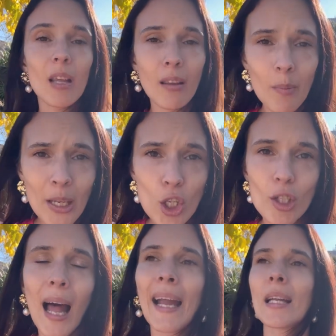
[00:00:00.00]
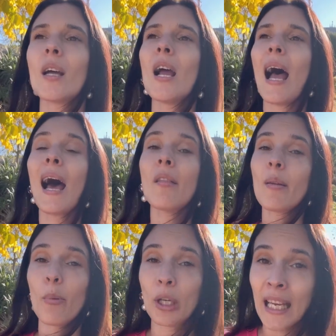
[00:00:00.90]
the beach line, and the
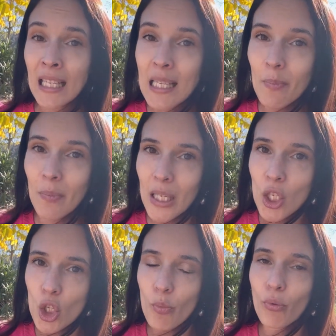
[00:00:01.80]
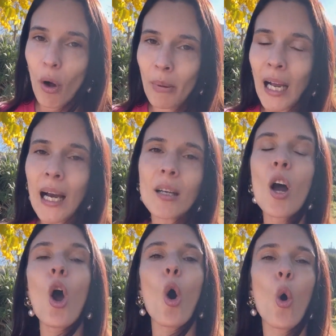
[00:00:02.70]
Poniente Beach promenade,
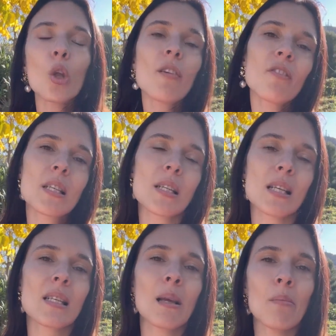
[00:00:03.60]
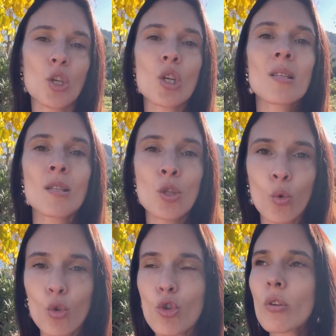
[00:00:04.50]
all of this is emissions
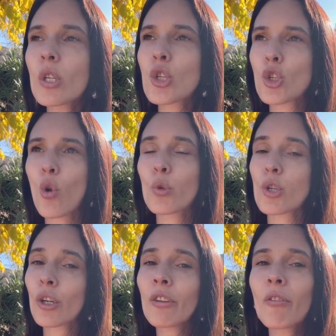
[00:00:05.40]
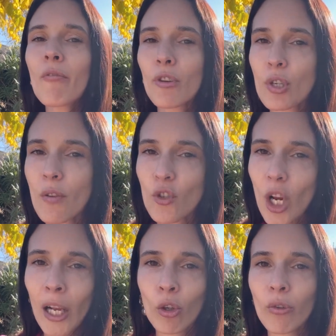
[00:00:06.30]
neutral. So starting from 1st of
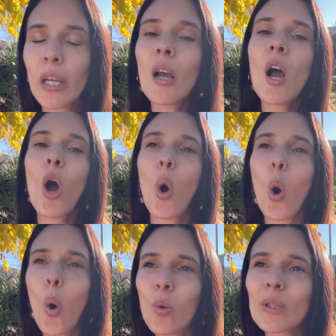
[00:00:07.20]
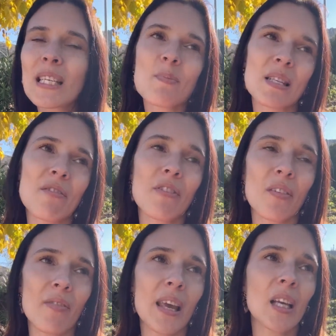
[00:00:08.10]
January, only specific
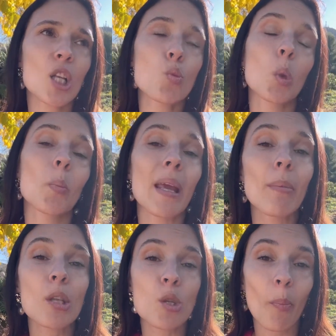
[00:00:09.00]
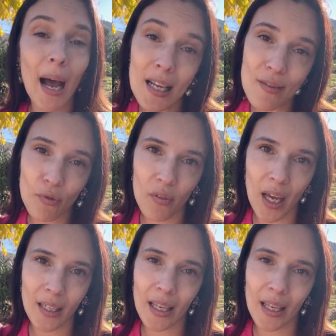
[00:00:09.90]
vehicles will be able to pass through that